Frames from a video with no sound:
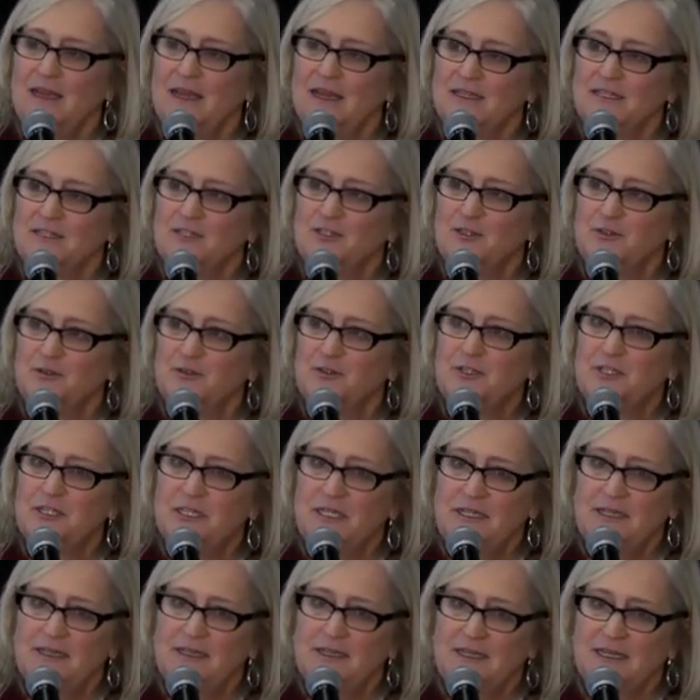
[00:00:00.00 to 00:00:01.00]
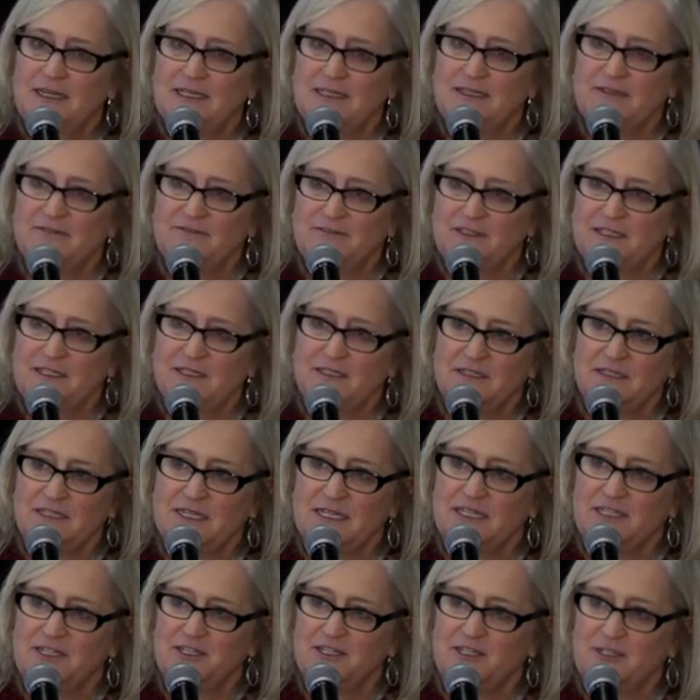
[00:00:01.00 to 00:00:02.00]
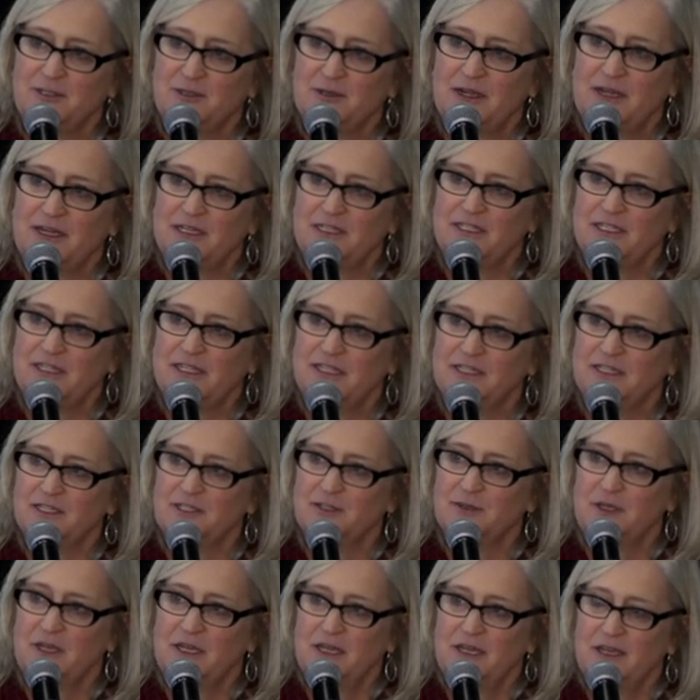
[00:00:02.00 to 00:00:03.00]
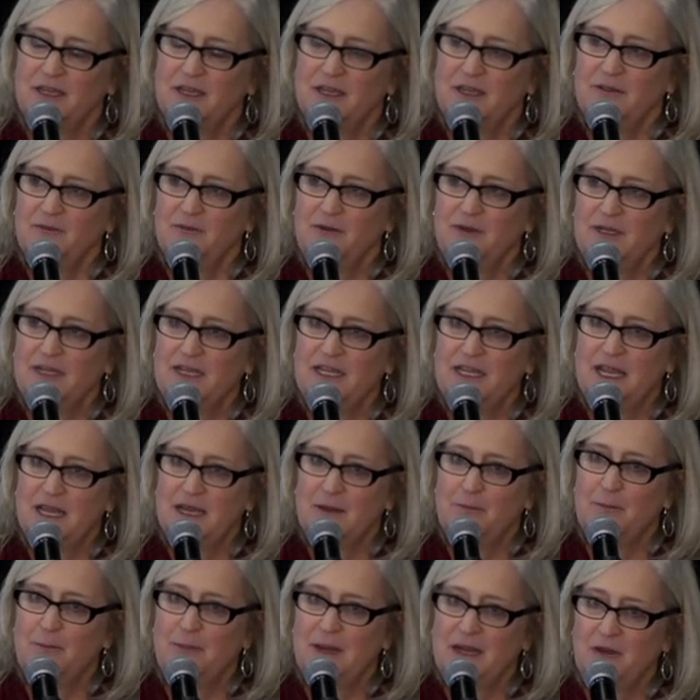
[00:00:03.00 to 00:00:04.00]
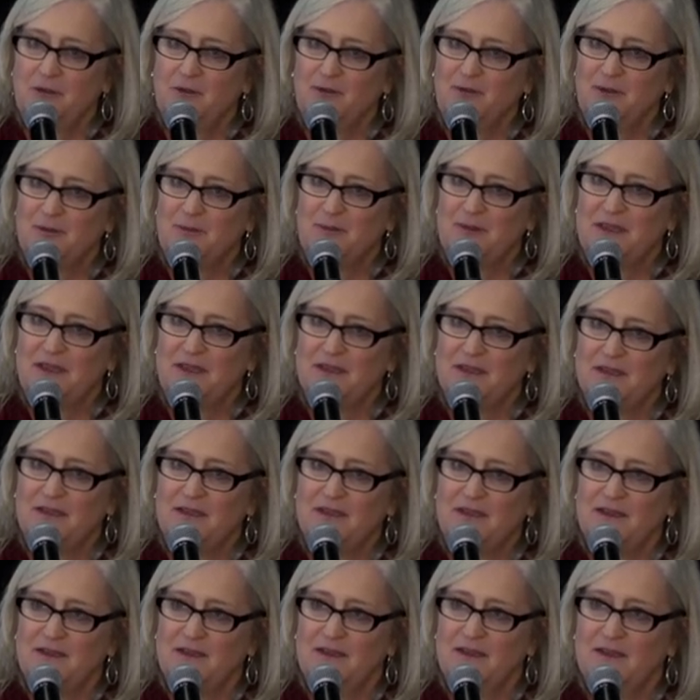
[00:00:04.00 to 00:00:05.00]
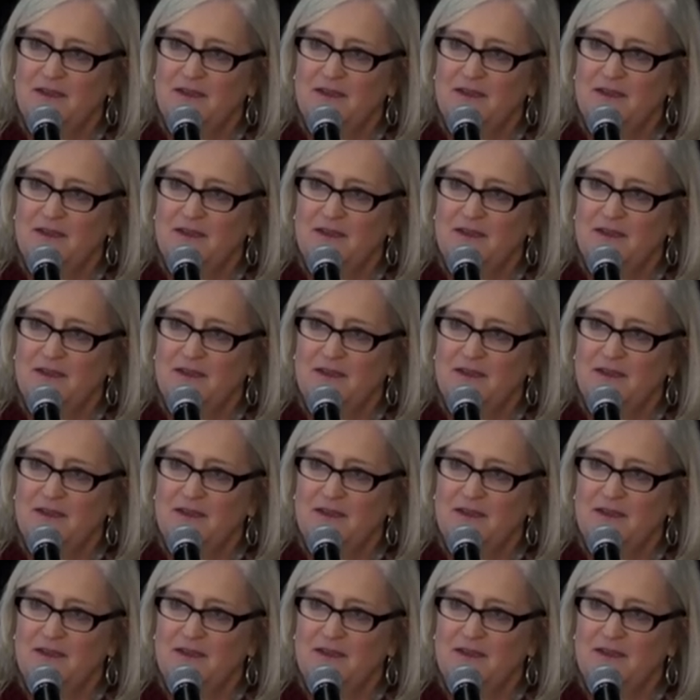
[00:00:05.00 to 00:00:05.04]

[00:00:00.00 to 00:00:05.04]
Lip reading: And so she has a facilitation strategy that's really about being